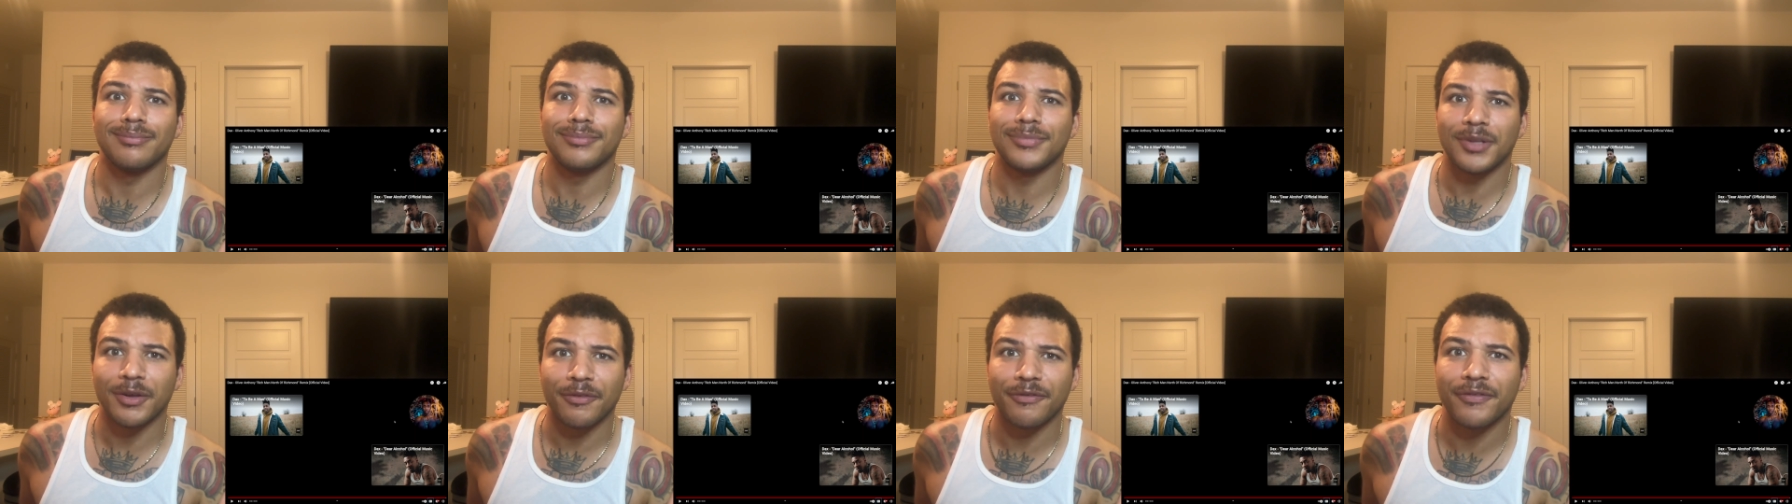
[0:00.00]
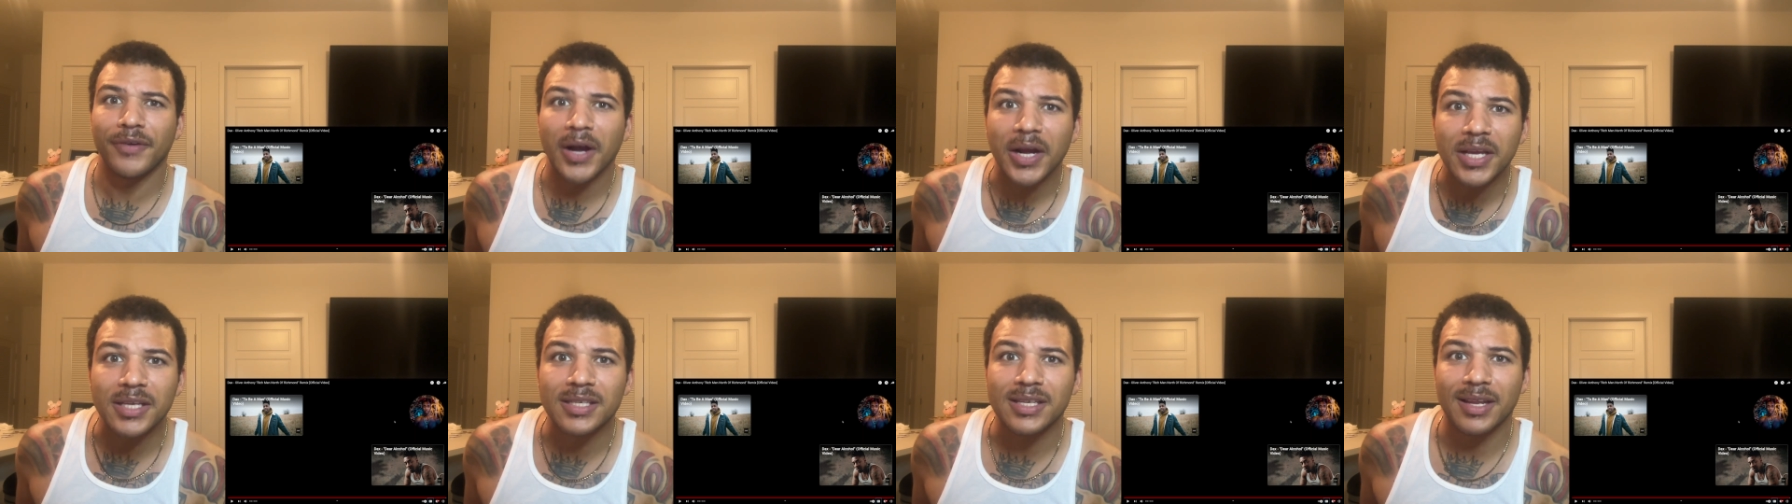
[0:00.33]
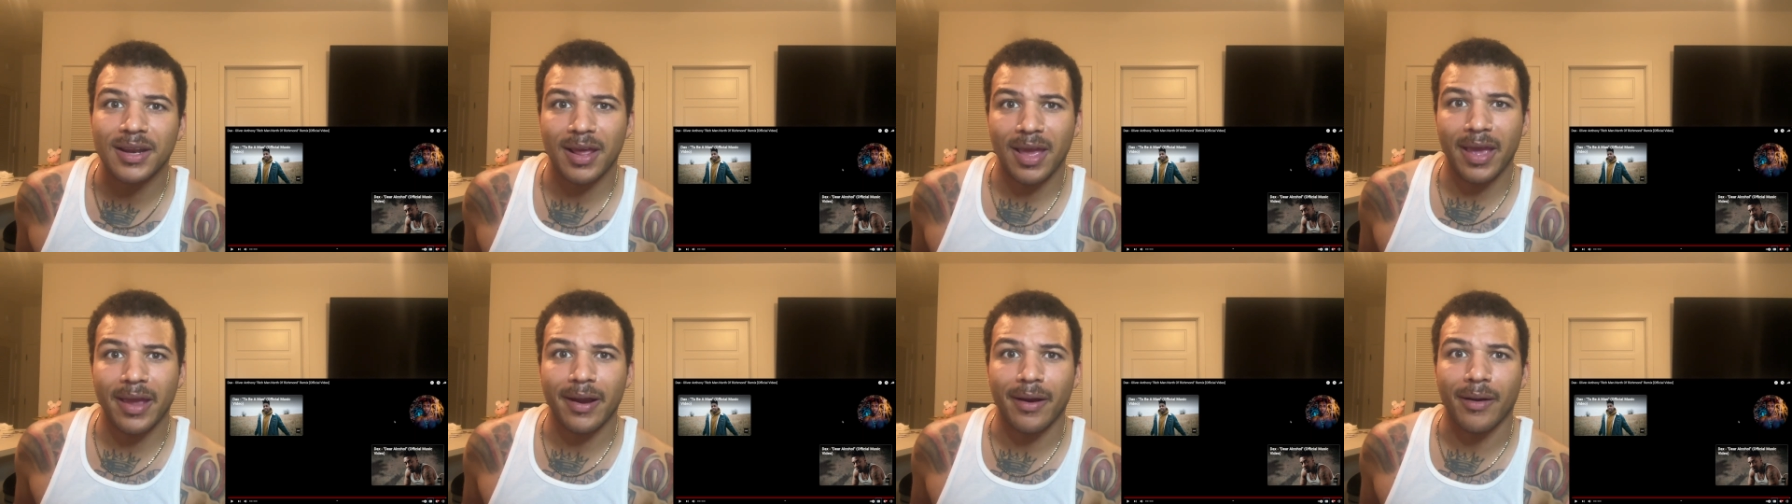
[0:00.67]
the fuck is in
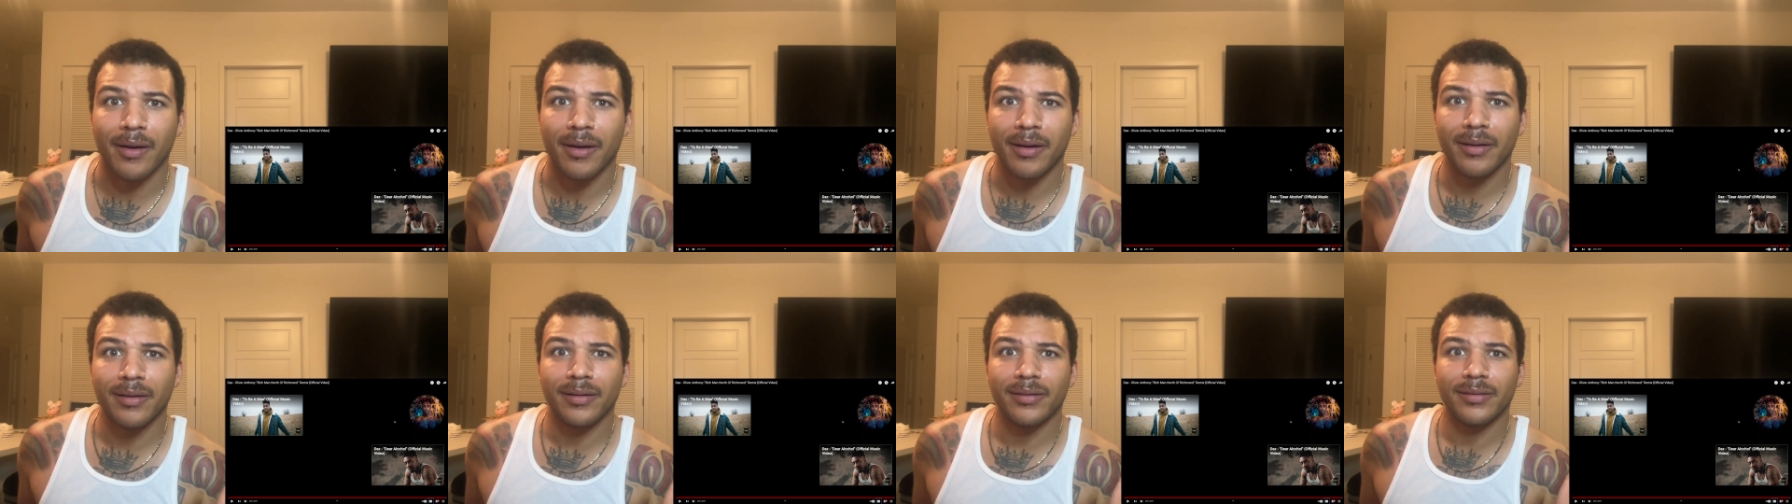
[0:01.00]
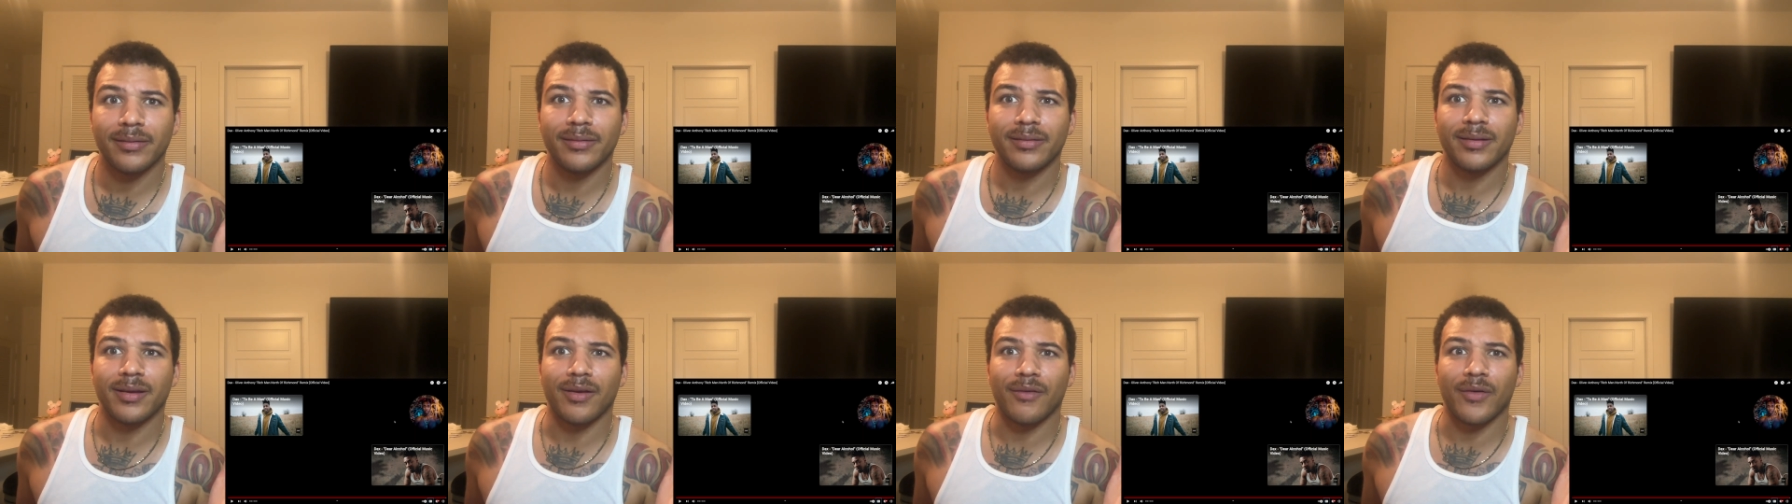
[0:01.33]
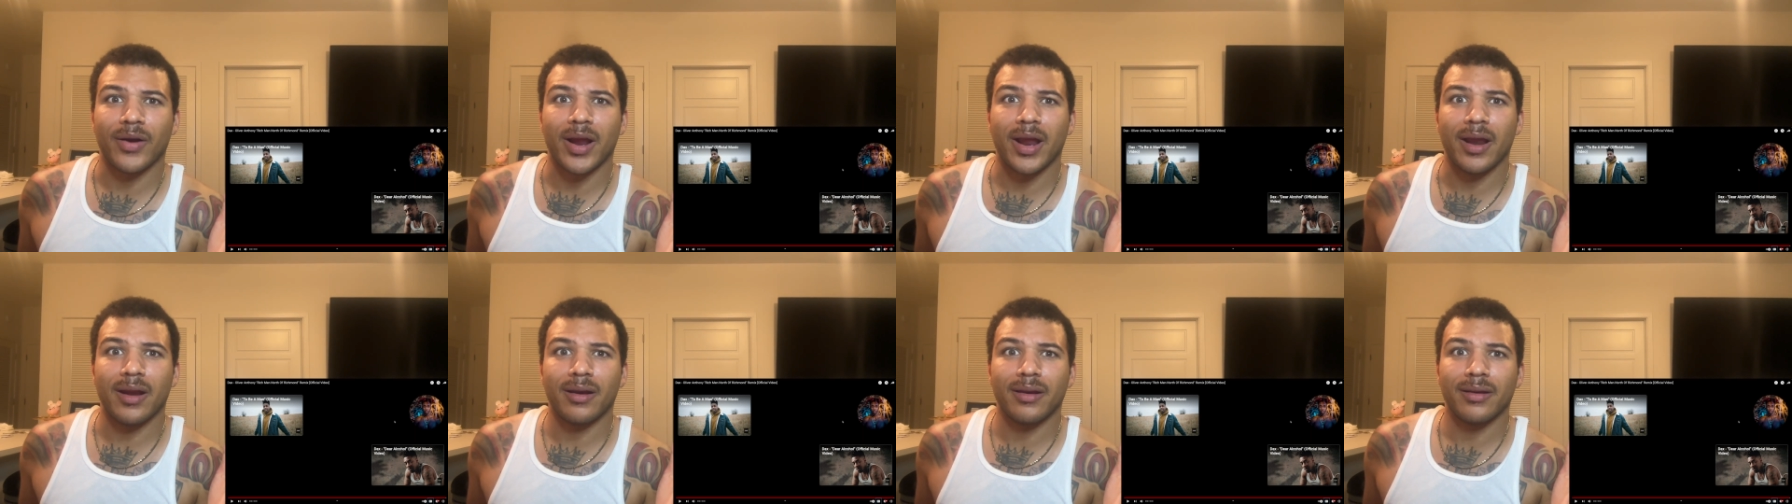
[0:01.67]
the air? All
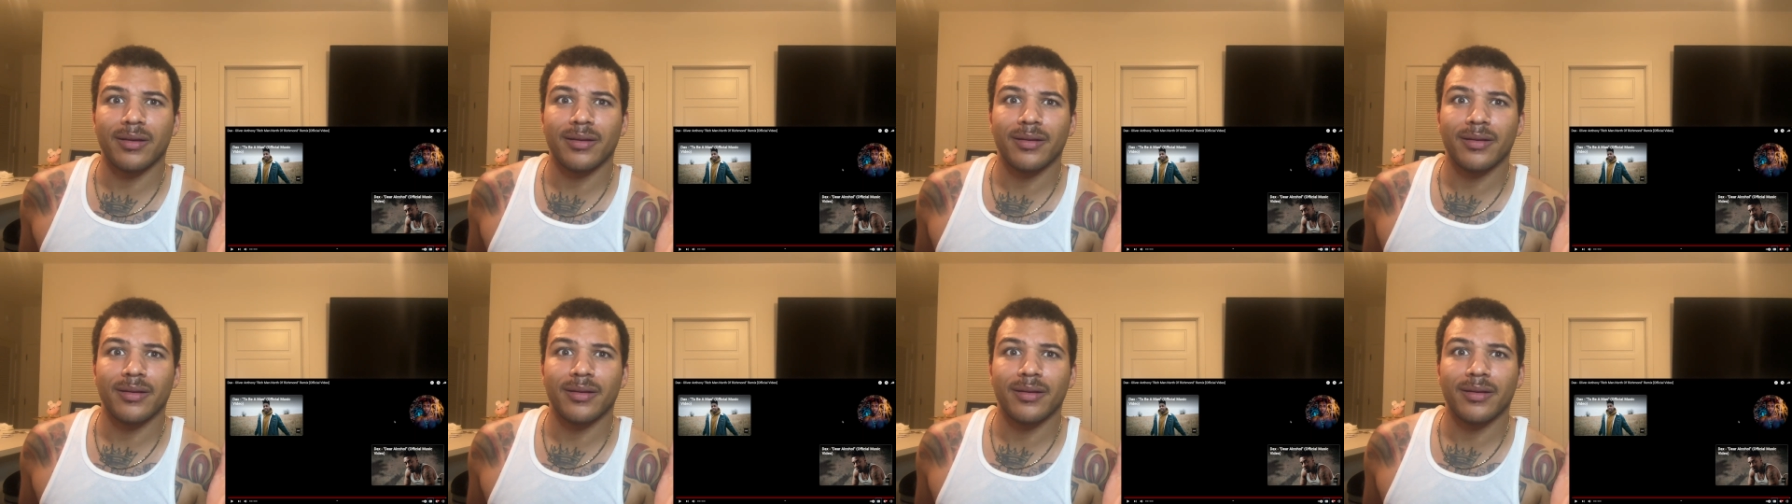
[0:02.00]
right?